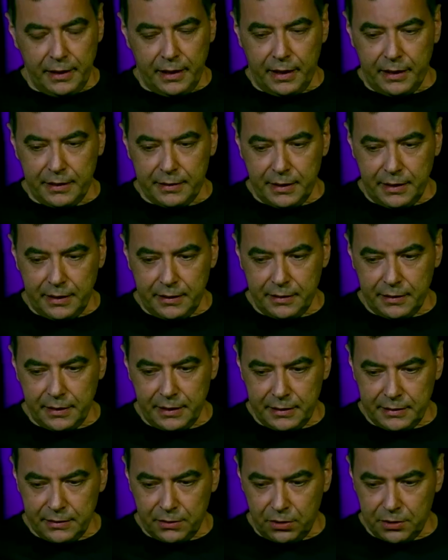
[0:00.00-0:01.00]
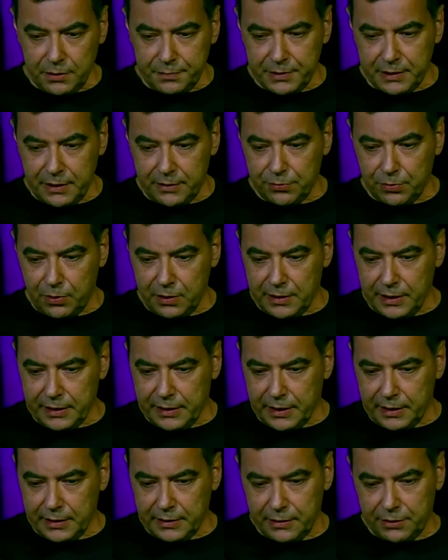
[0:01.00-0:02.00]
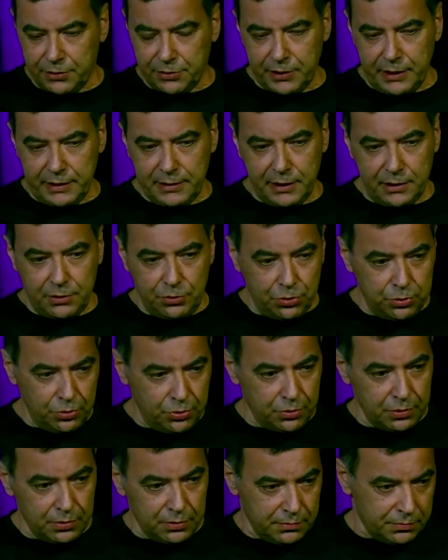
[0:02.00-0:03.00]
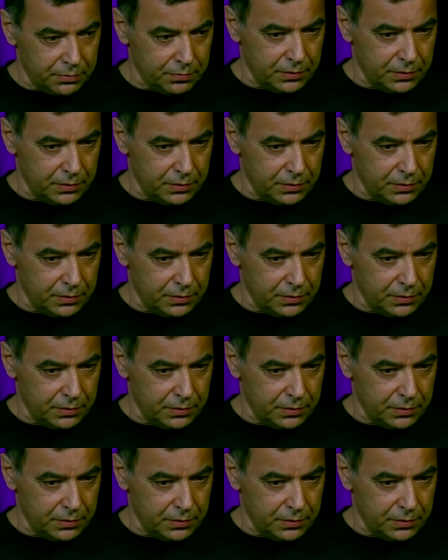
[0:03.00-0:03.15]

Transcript: And then they told themselves, well, they can create a tool,